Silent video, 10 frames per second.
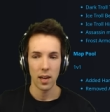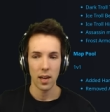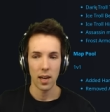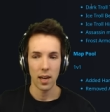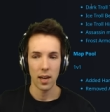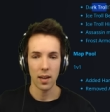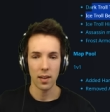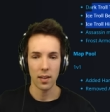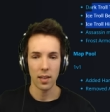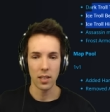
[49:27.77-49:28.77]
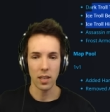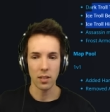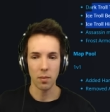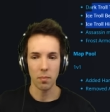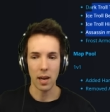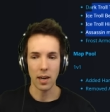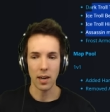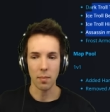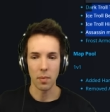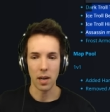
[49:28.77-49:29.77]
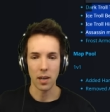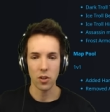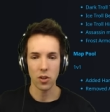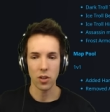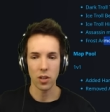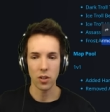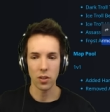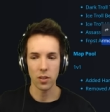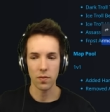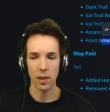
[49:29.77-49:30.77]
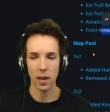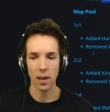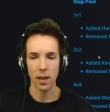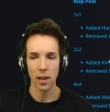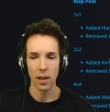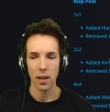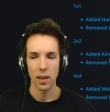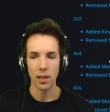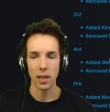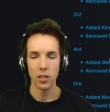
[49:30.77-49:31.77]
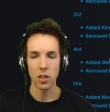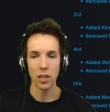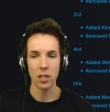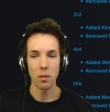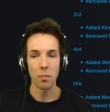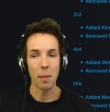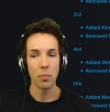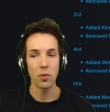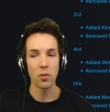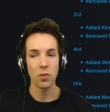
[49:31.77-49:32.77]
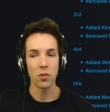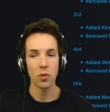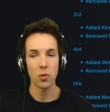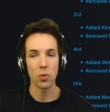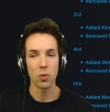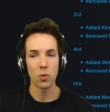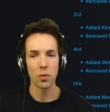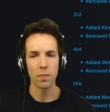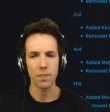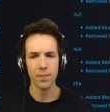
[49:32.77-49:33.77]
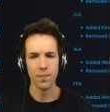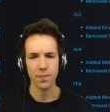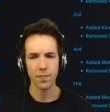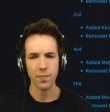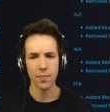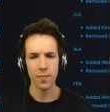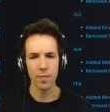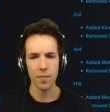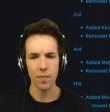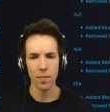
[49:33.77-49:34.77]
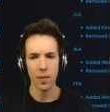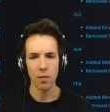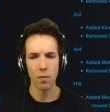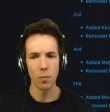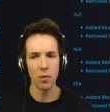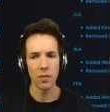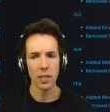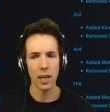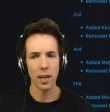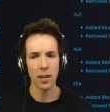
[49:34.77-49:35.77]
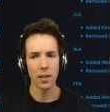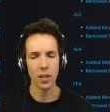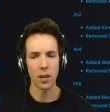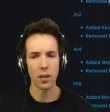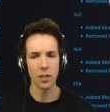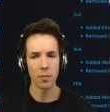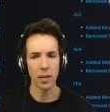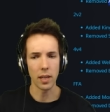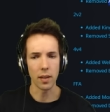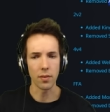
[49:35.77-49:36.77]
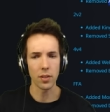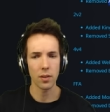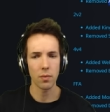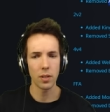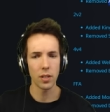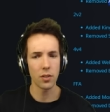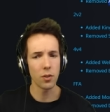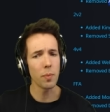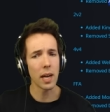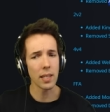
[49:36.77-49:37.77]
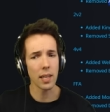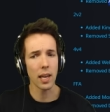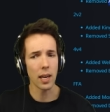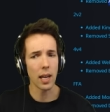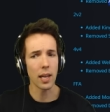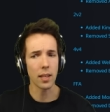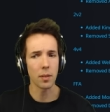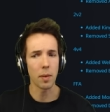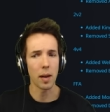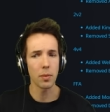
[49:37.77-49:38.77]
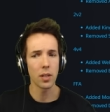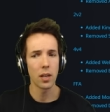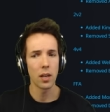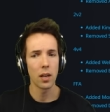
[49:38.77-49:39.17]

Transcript: And this doesn't matter that much. This is fine they changed the Maple to remove Tide Hunters and Autumn Leaves, which is too bad. I kind of like these maps.